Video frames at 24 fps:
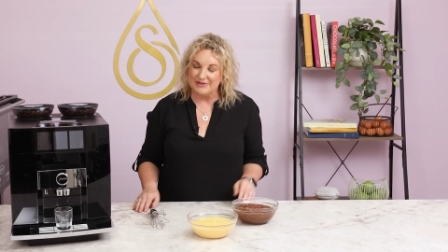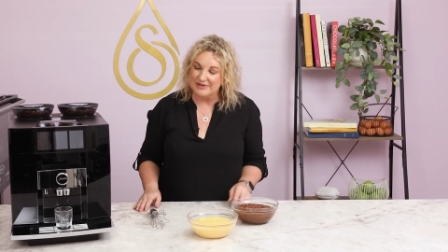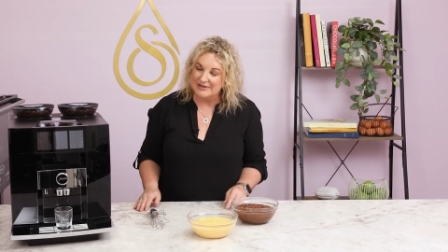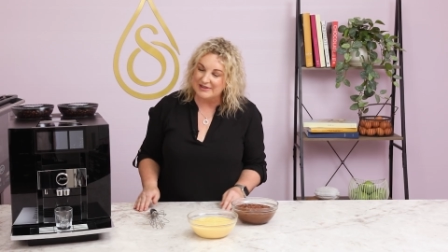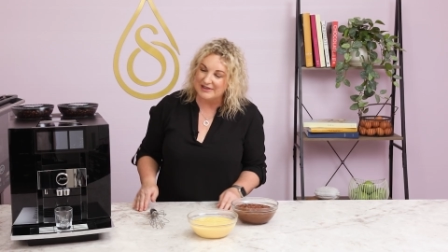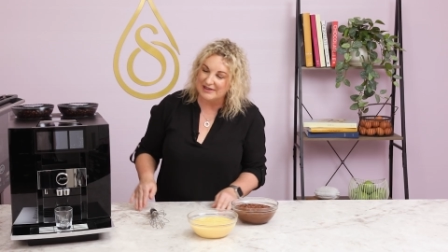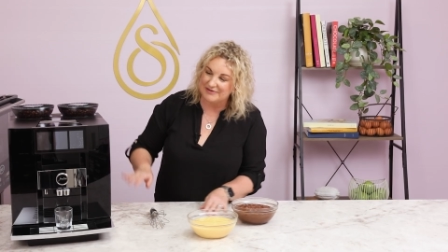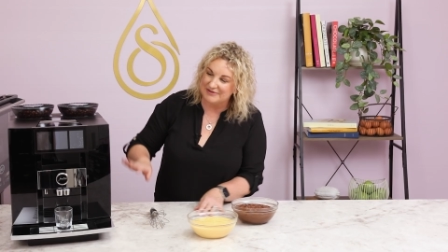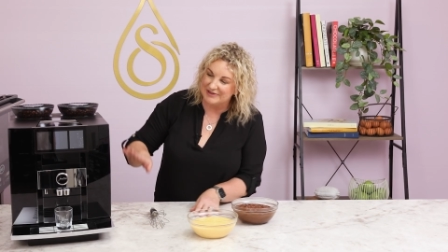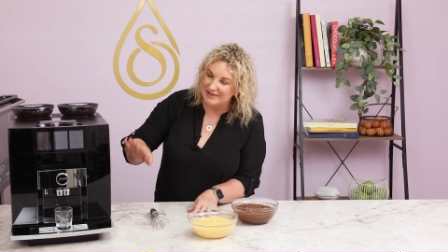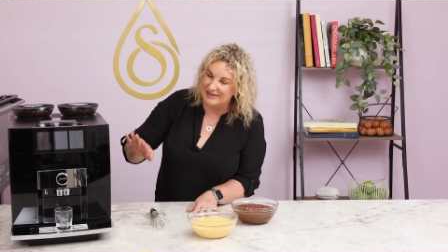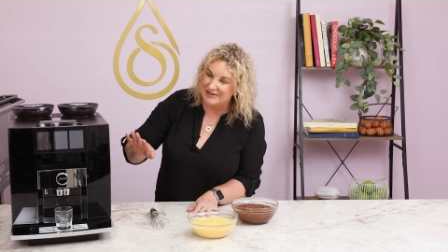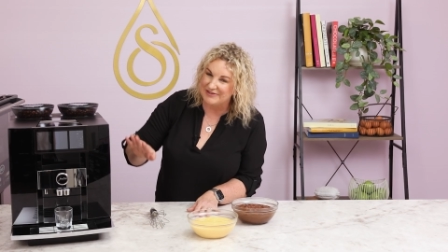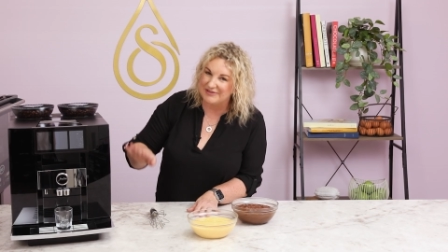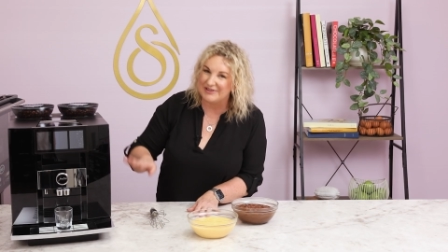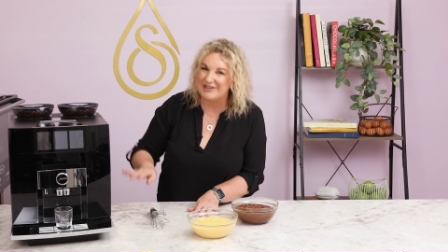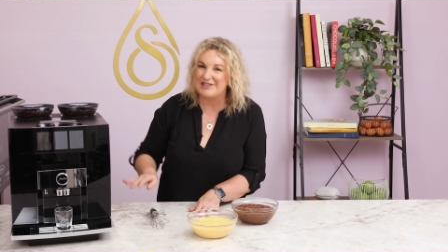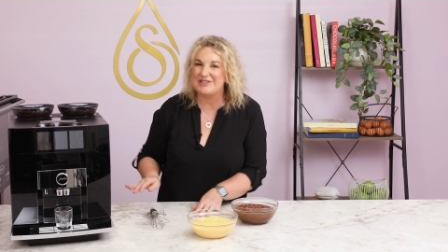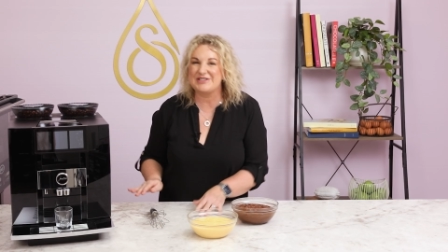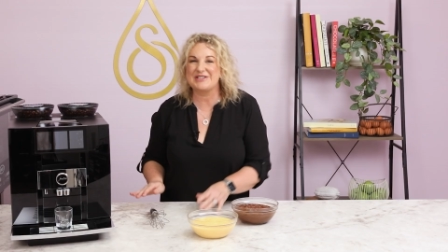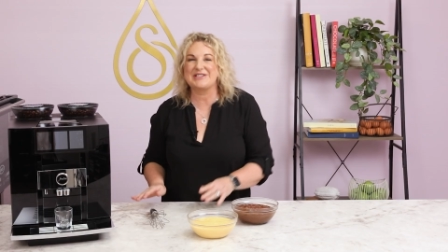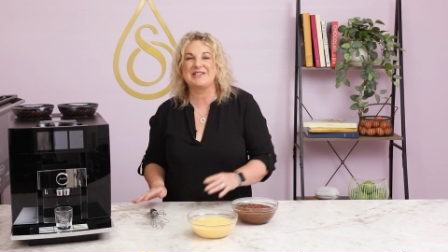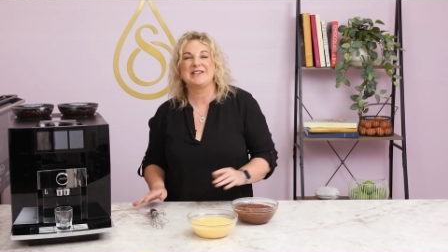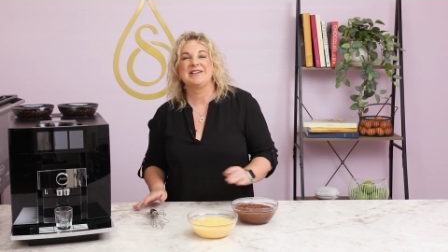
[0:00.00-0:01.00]
can't really
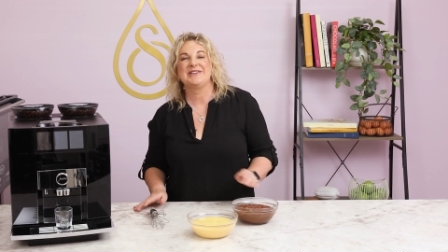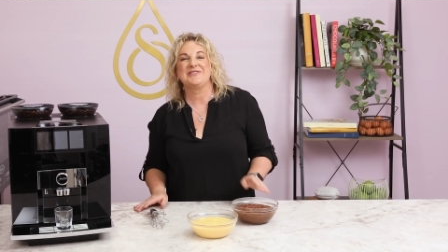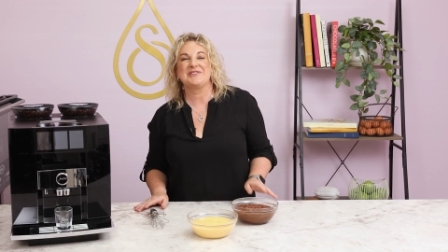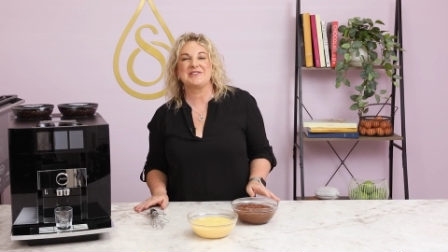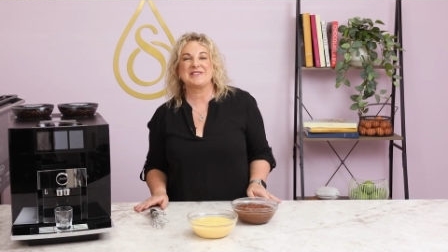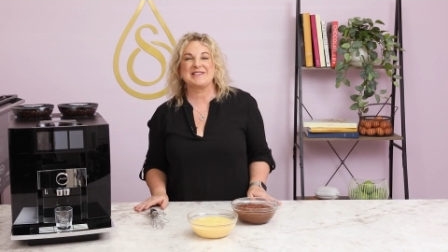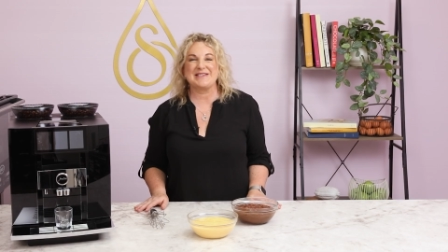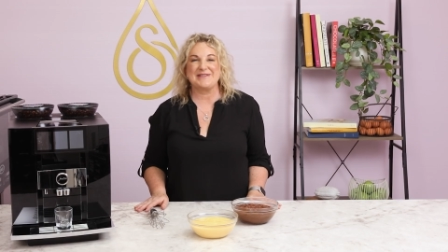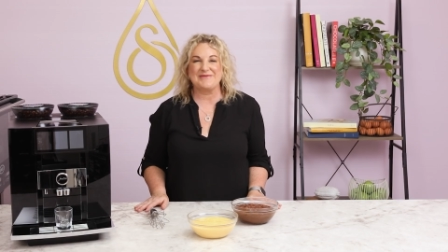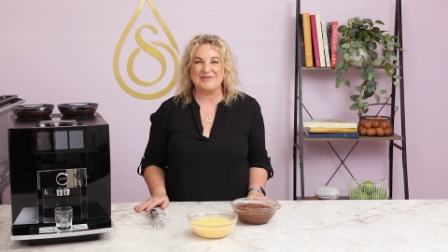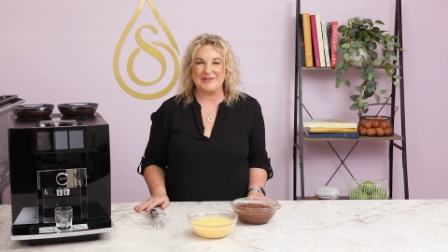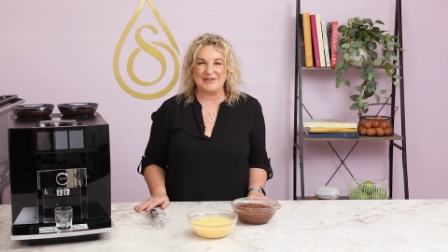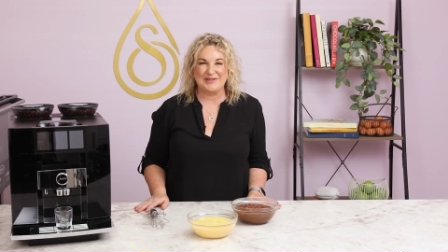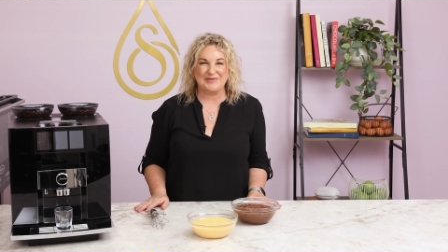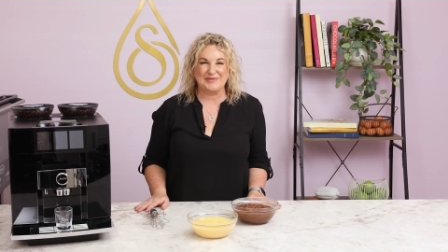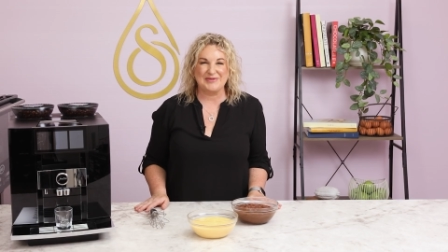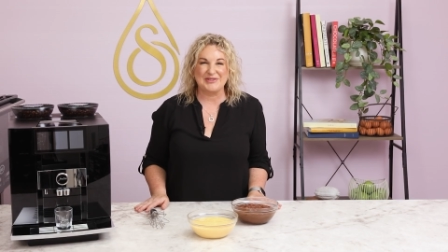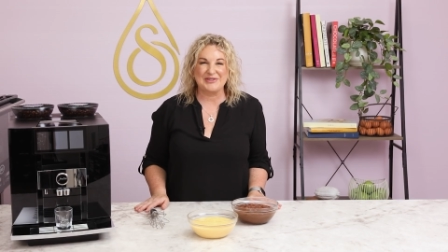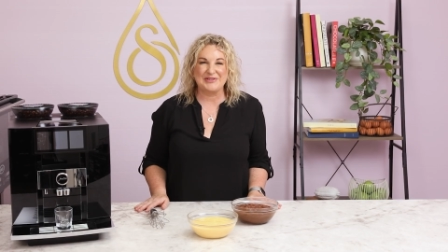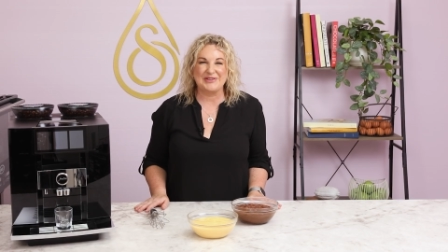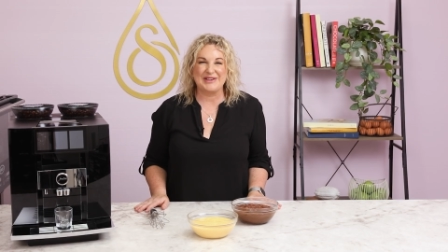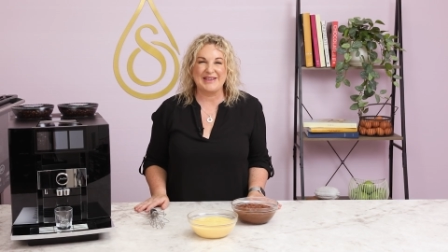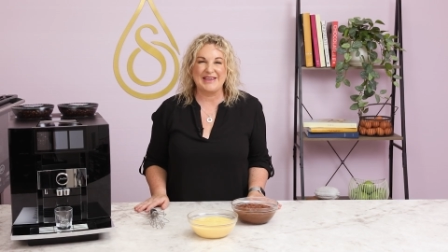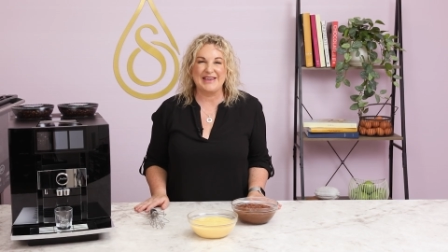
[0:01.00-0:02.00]
reach or see what I'm
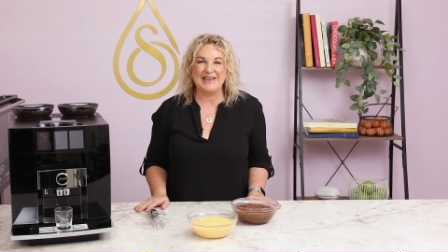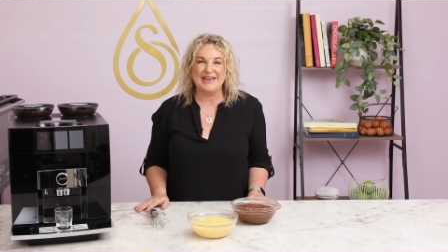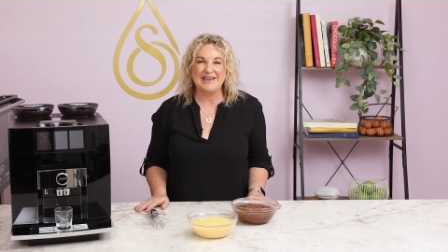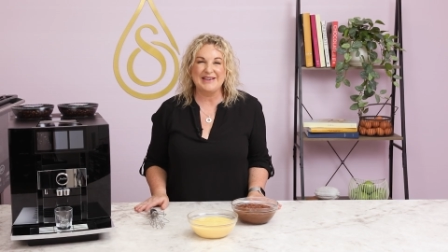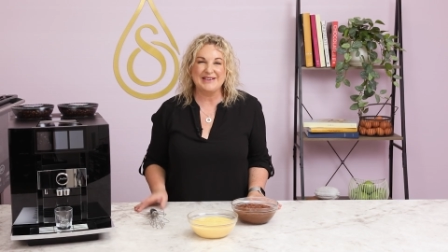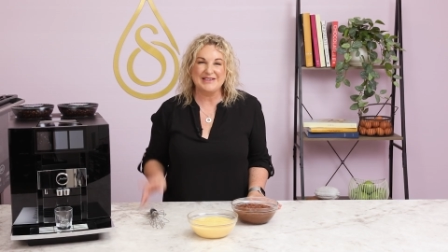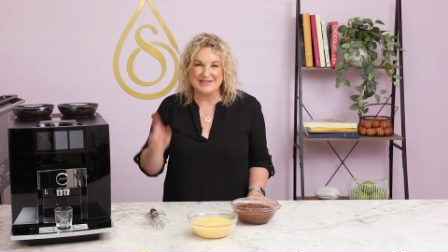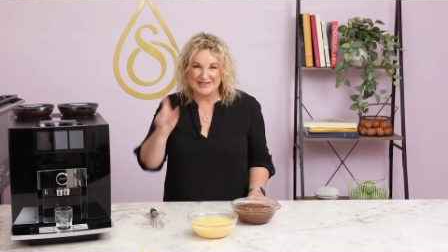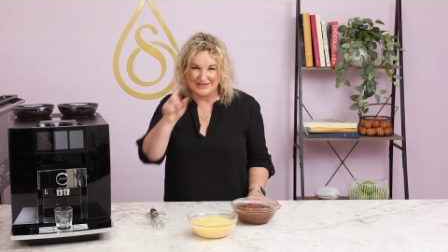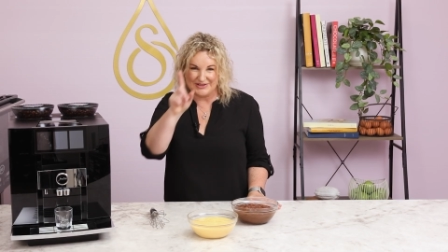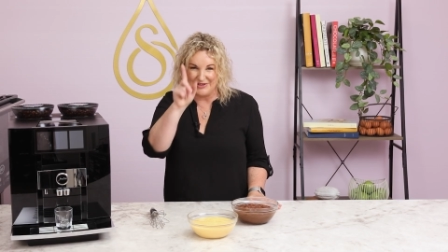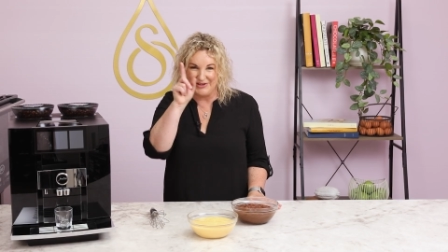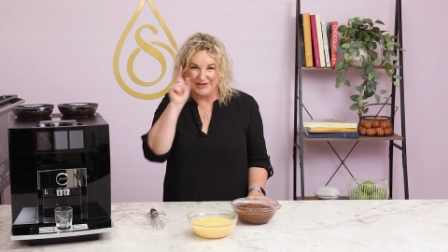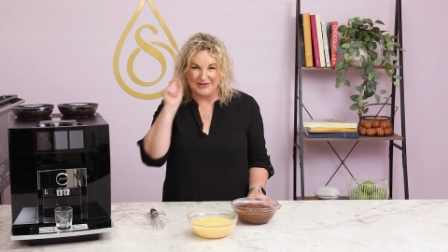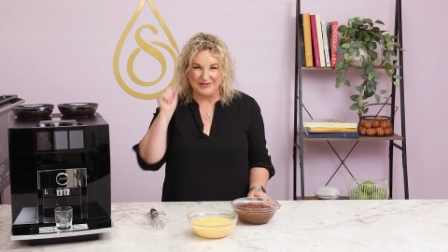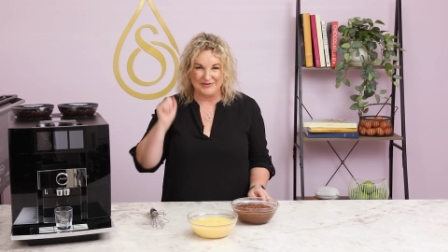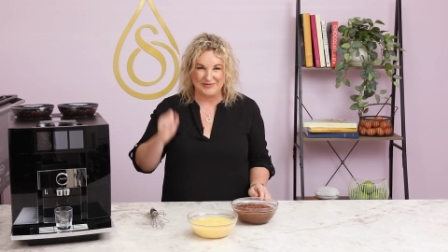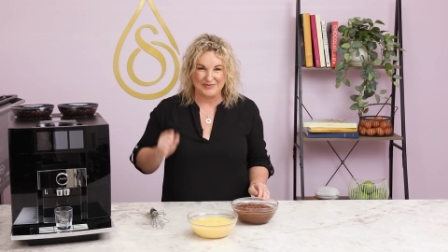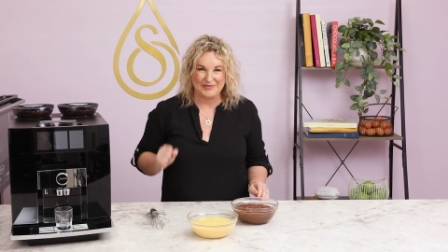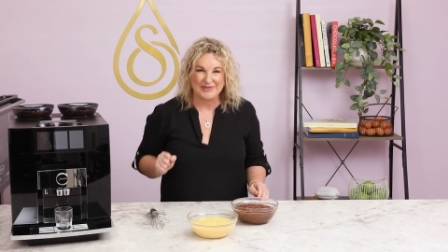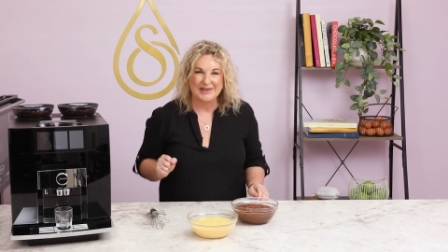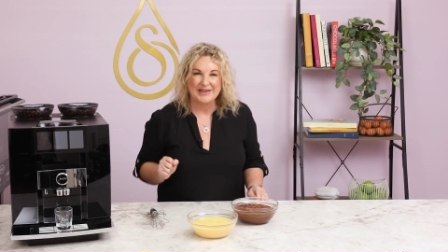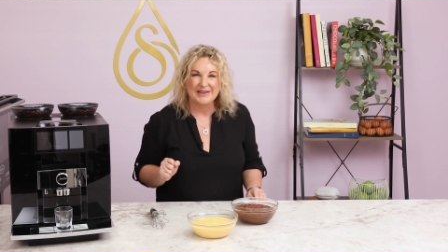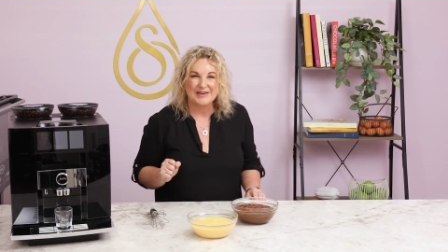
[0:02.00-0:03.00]
doing here, so
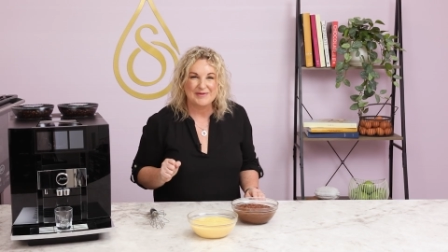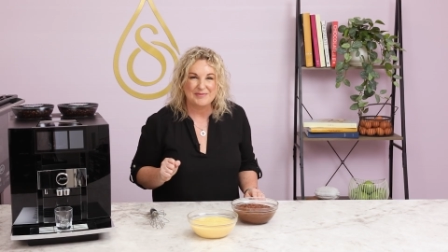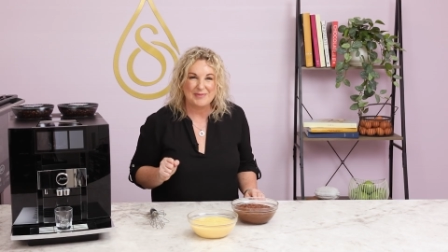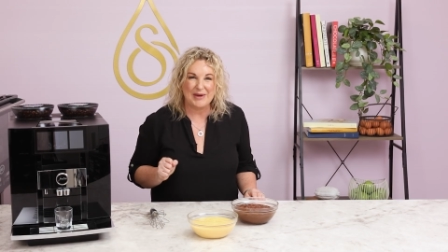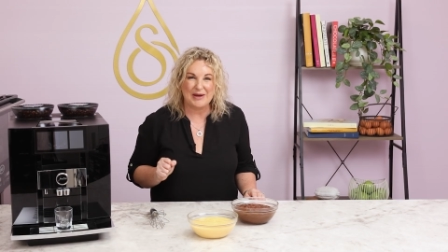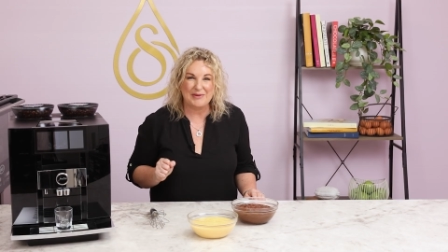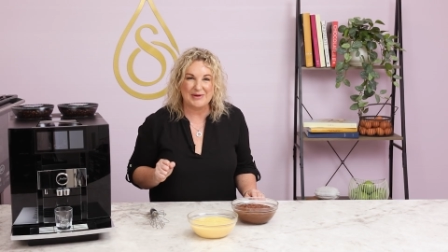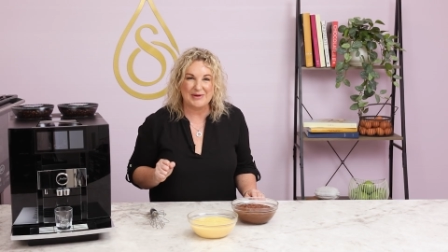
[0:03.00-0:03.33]
bear